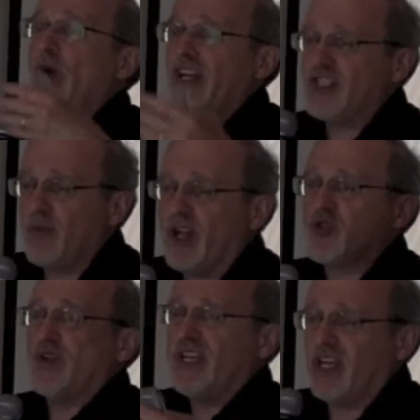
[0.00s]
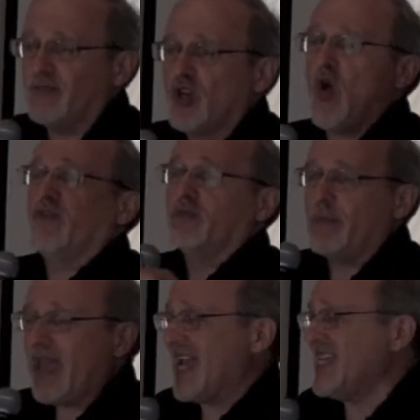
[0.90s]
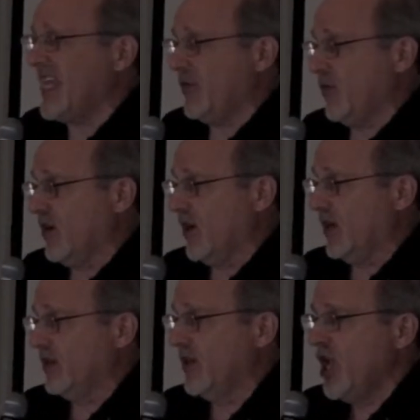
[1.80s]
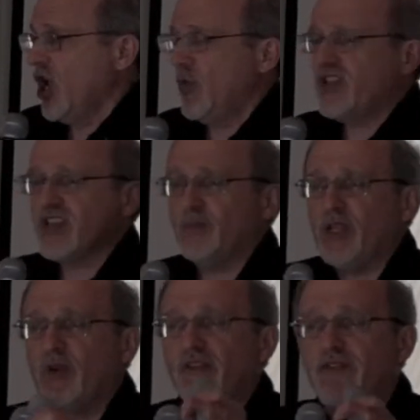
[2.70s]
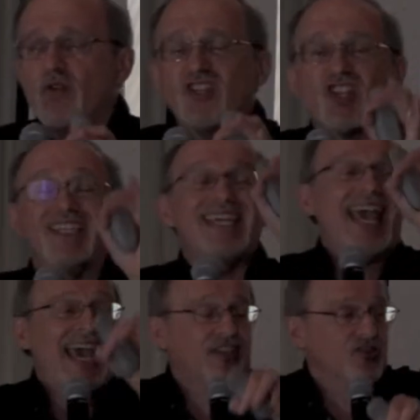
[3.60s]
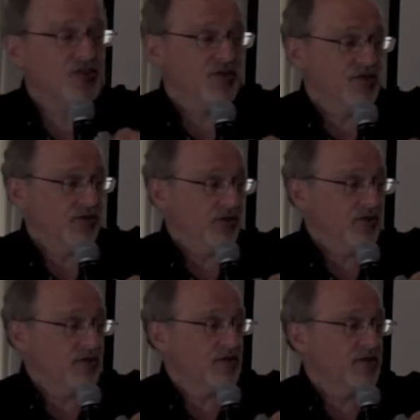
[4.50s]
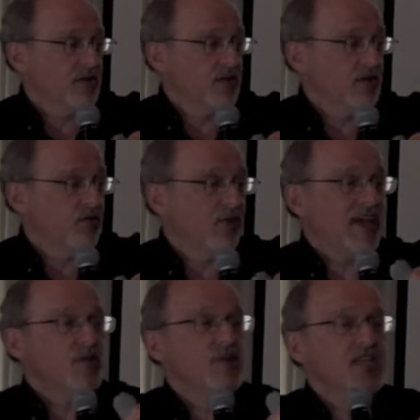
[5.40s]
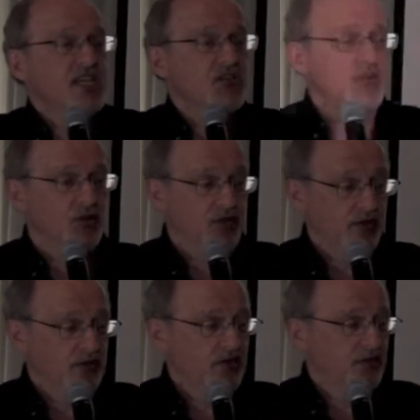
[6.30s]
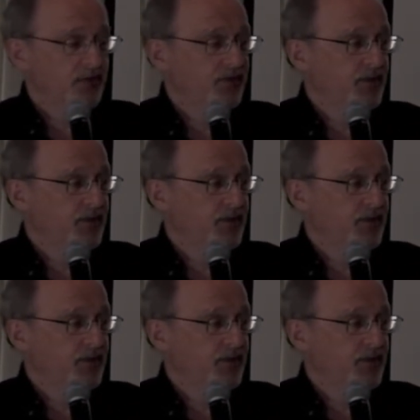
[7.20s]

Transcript: quite as much when he comes home from a bad day at work. We simply want to focus on the externals rather than the internals.